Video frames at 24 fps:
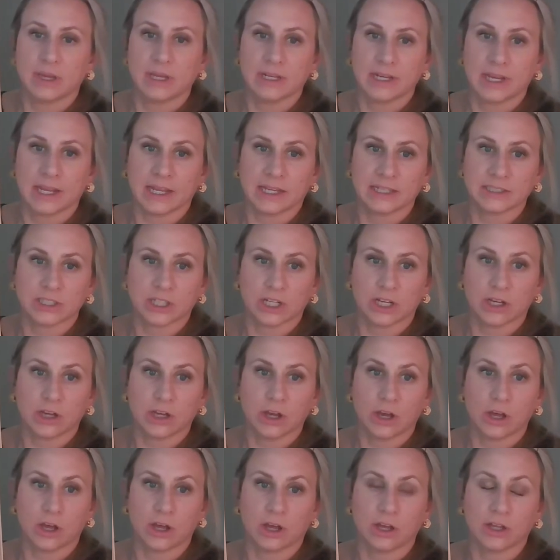in Asia
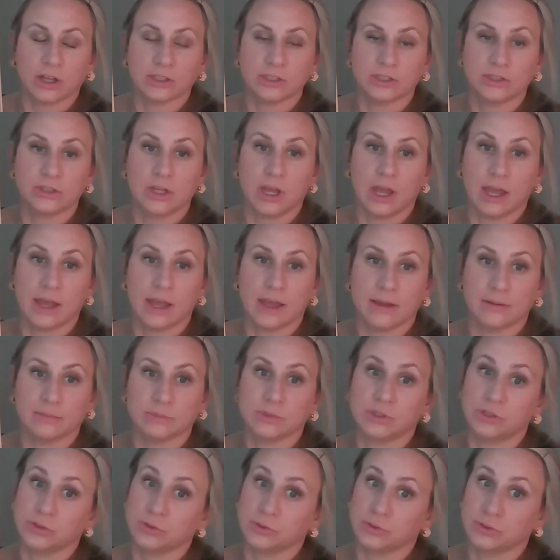called
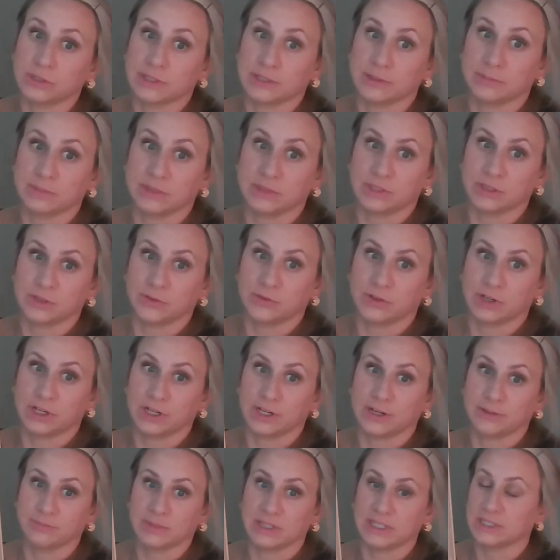um, Jerusalem is over
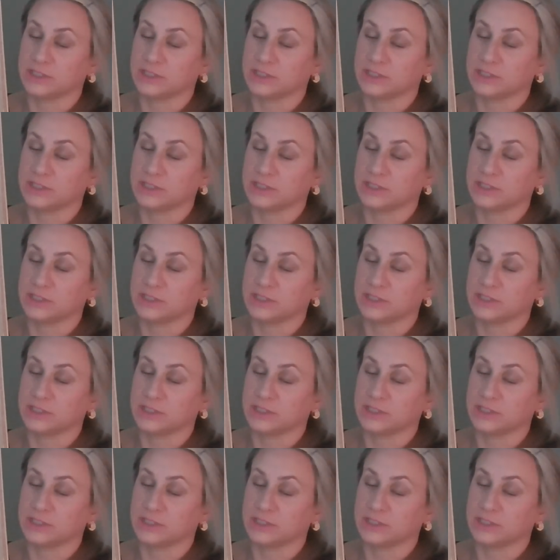here,